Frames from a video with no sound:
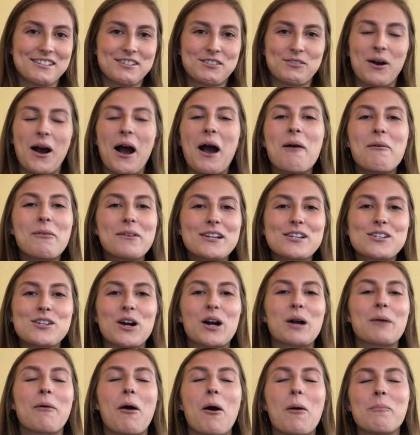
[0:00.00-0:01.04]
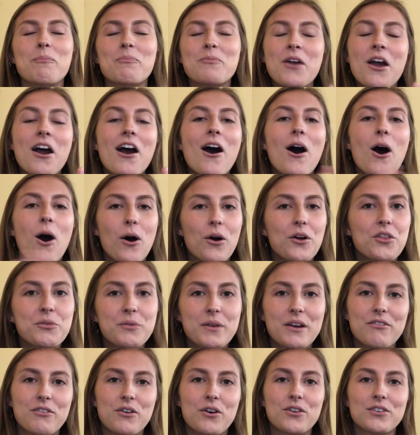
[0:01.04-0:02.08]
And so I want to talk about all
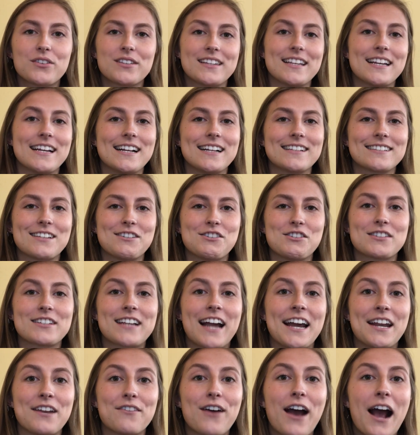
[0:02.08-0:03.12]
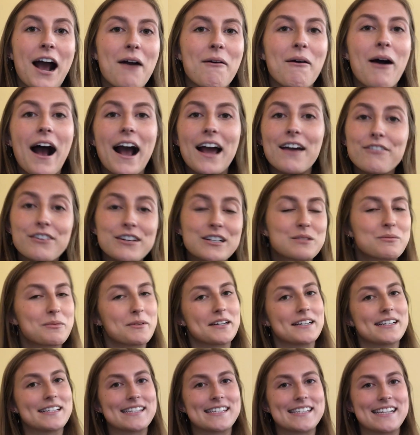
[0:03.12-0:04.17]
three of those things and just kind of how I've
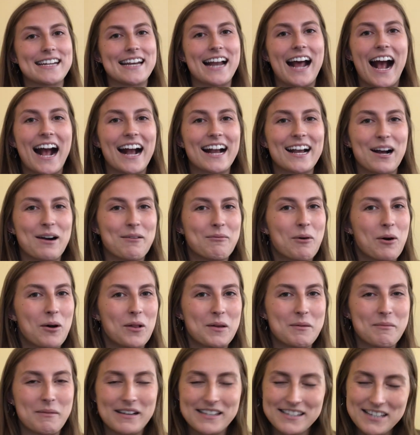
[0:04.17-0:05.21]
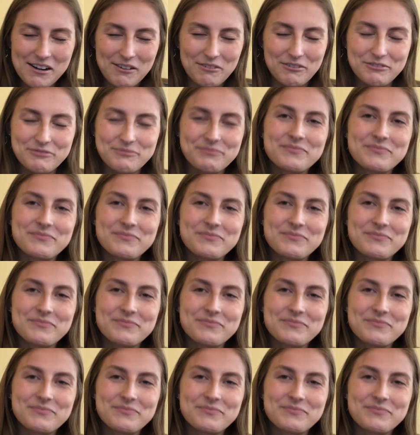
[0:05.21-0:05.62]
experienced it at Cal Poly myself.